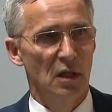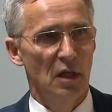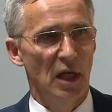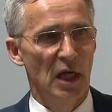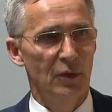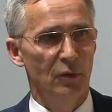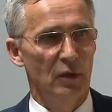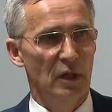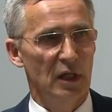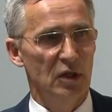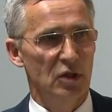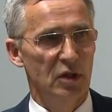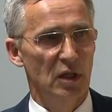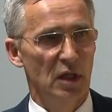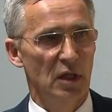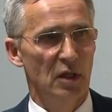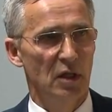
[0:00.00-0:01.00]
and it will
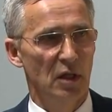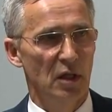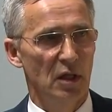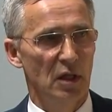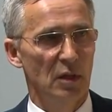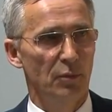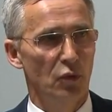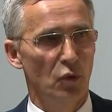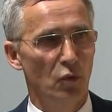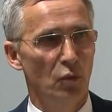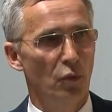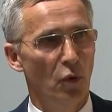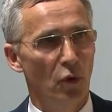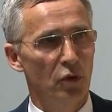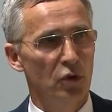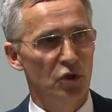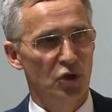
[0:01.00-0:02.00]
actually improve
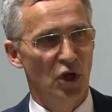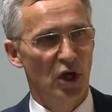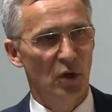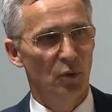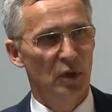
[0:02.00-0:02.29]
burden sharing